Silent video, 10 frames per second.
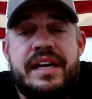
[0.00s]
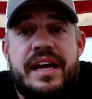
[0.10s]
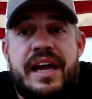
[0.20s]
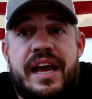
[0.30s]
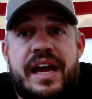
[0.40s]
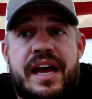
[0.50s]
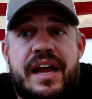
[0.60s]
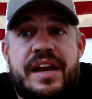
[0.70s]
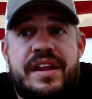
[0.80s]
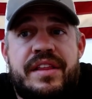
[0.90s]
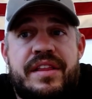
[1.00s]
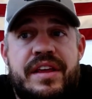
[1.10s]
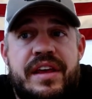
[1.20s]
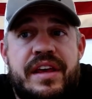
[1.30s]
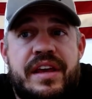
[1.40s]
and
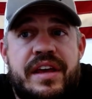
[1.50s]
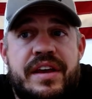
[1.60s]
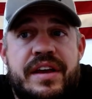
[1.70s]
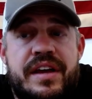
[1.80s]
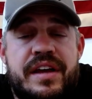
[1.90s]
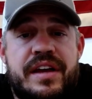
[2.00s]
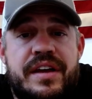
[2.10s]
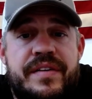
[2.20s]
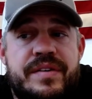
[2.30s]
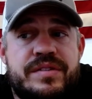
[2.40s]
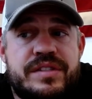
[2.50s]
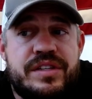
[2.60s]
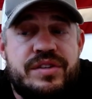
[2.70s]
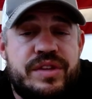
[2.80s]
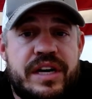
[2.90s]
it was
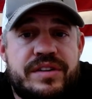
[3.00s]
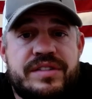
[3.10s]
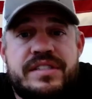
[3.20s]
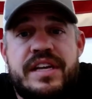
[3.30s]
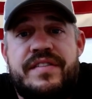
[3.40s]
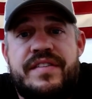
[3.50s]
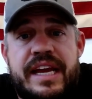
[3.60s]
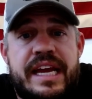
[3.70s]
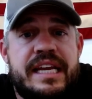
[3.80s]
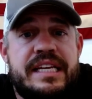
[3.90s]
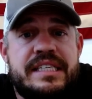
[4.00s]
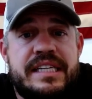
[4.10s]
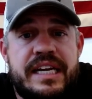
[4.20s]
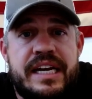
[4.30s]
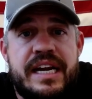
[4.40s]
the 2007-8
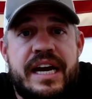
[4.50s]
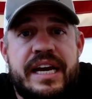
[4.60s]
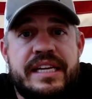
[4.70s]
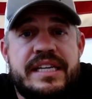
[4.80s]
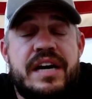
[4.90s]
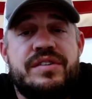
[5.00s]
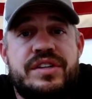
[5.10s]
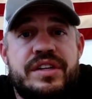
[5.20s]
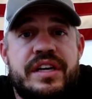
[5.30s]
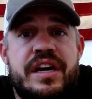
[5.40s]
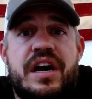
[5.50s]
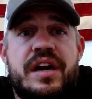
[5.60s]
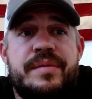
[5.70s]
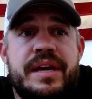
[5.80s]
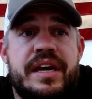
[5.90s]
kind of 9 downturn in the
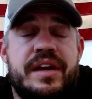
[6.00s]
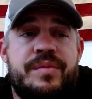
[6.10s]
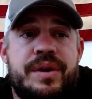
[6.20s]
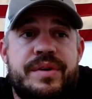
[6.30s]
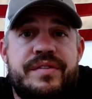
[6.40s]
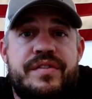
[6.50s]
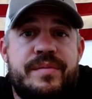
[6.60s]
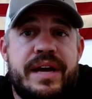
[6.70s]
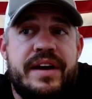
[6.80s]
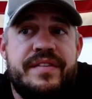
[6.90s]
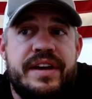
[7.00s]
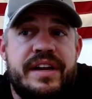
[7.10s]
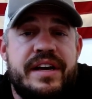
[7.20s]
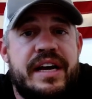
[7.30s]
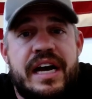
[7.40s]
economy, and we went from
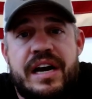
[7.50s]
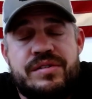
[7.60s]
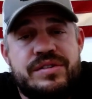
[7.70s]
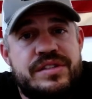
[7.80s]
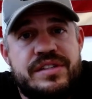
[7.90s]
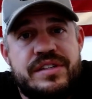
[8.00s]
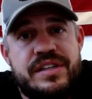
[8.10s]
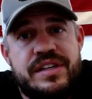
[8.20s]
having a house